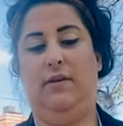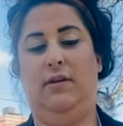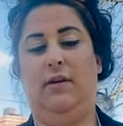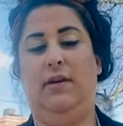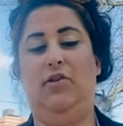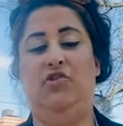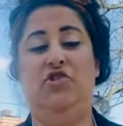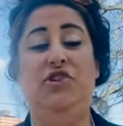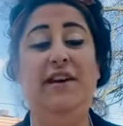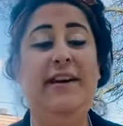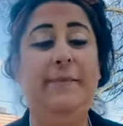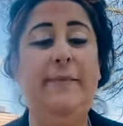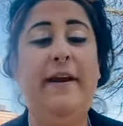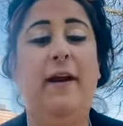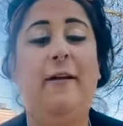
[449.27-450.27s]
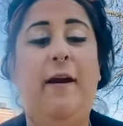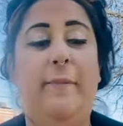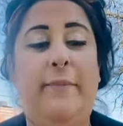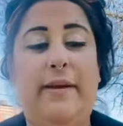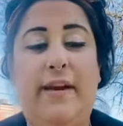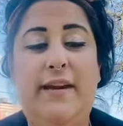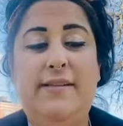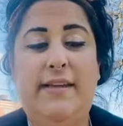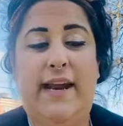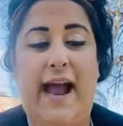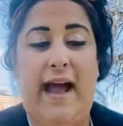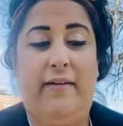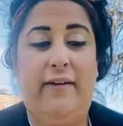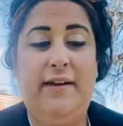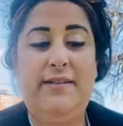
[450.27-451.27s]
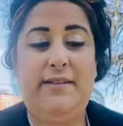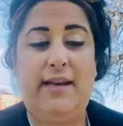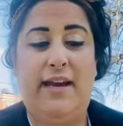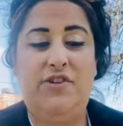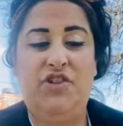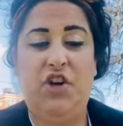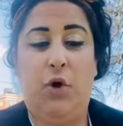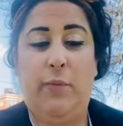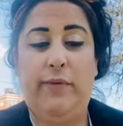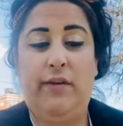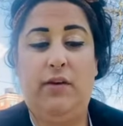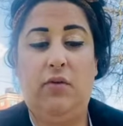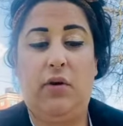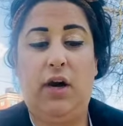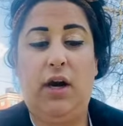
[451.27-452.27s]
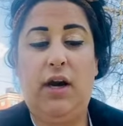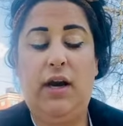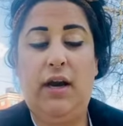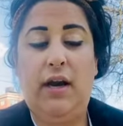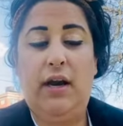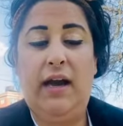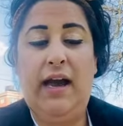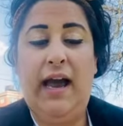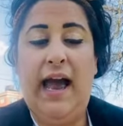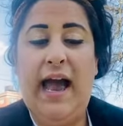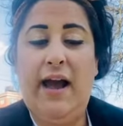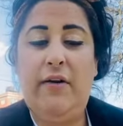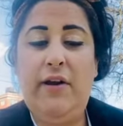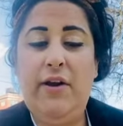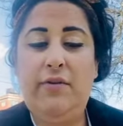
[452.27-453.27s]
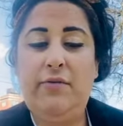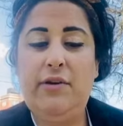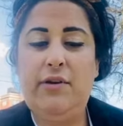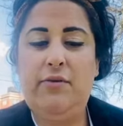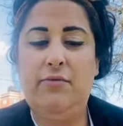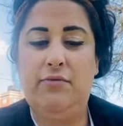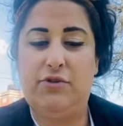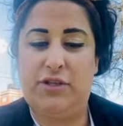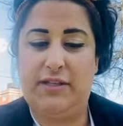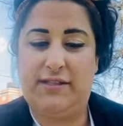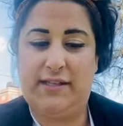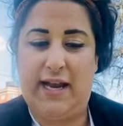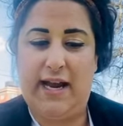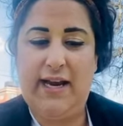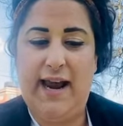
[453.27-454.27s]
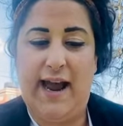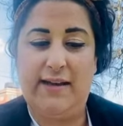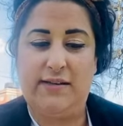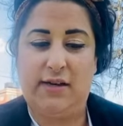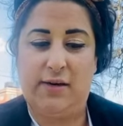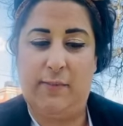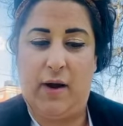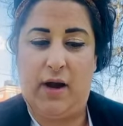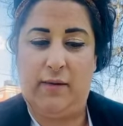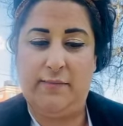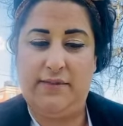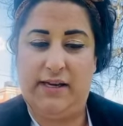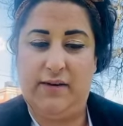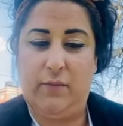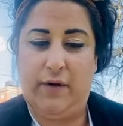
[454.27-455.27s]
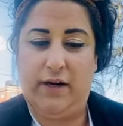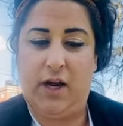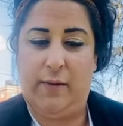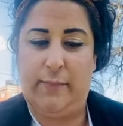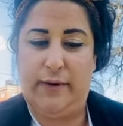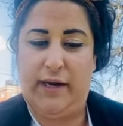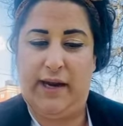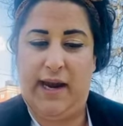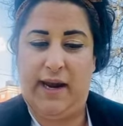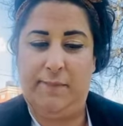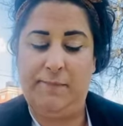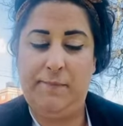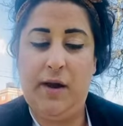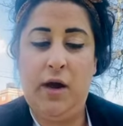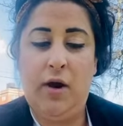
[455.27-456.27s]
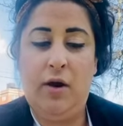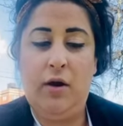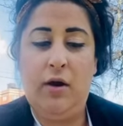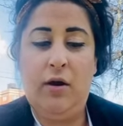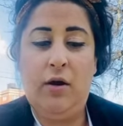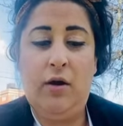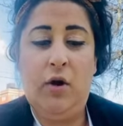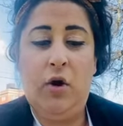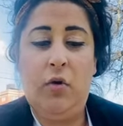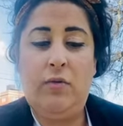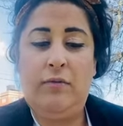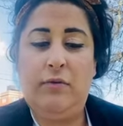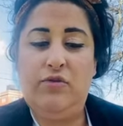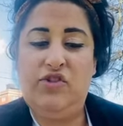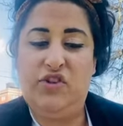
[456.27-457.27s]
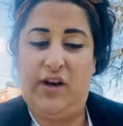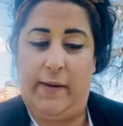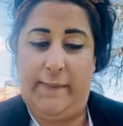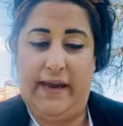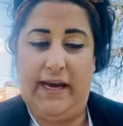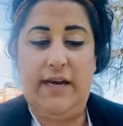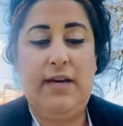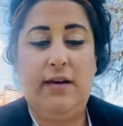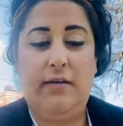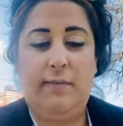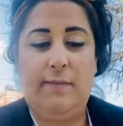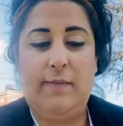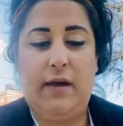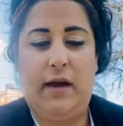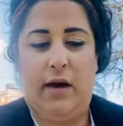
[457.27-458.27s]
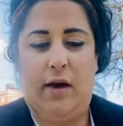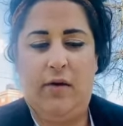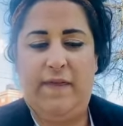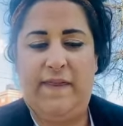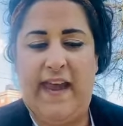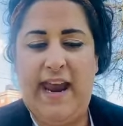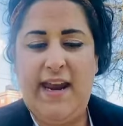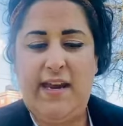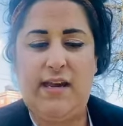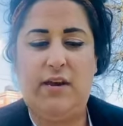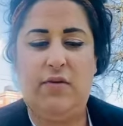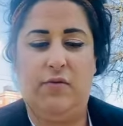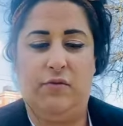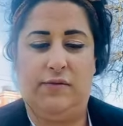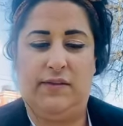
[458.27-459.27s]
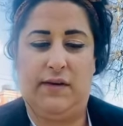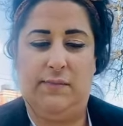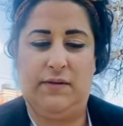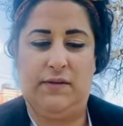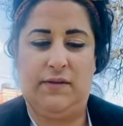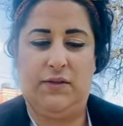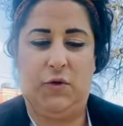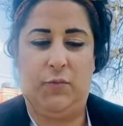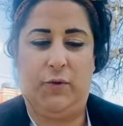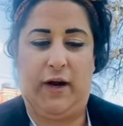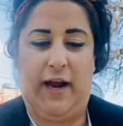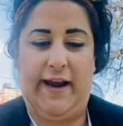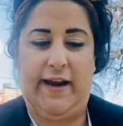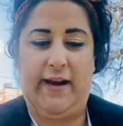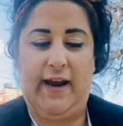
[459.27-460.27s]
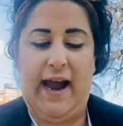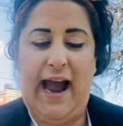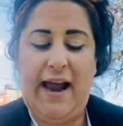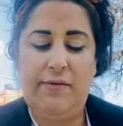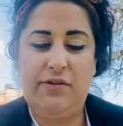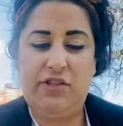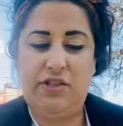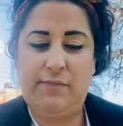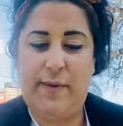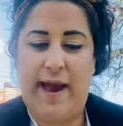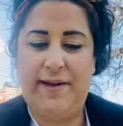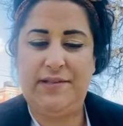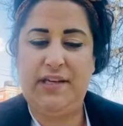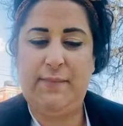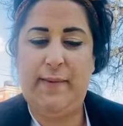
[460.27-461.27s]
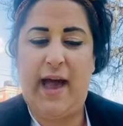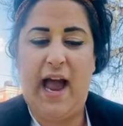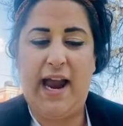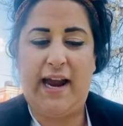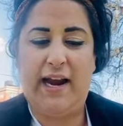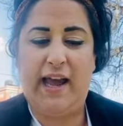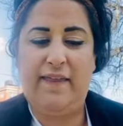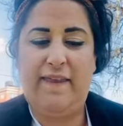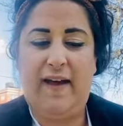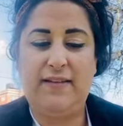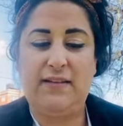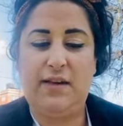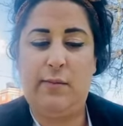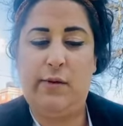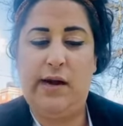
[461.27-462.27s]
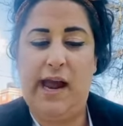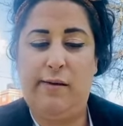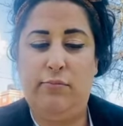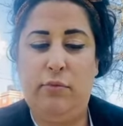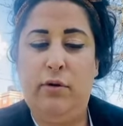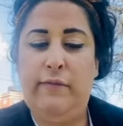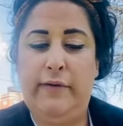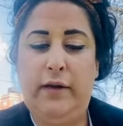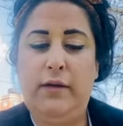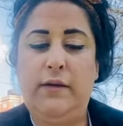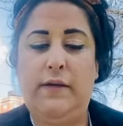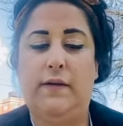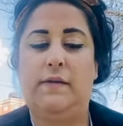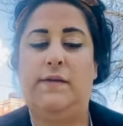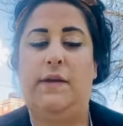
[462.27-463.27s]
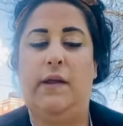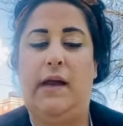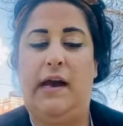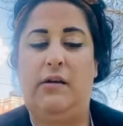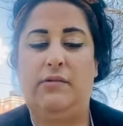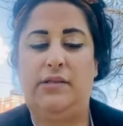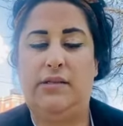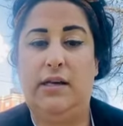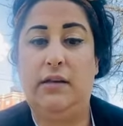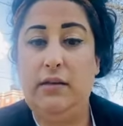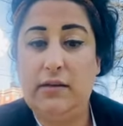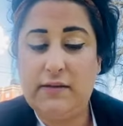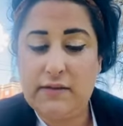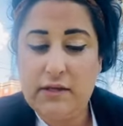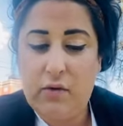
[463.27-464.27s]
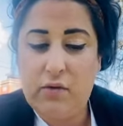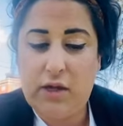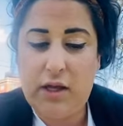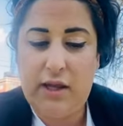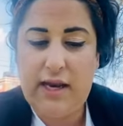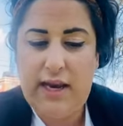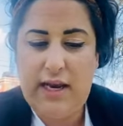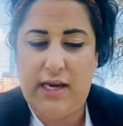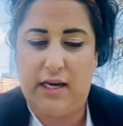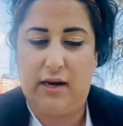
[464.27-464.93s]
She can be our company, said Alice, and she opened the door. How do you do, she said, as her mom did when company came. Won't you come in? Oh, thank you, said Mrs. O'Brien. I was just passing by and I thought someone had moved into this little house. It looks so clean.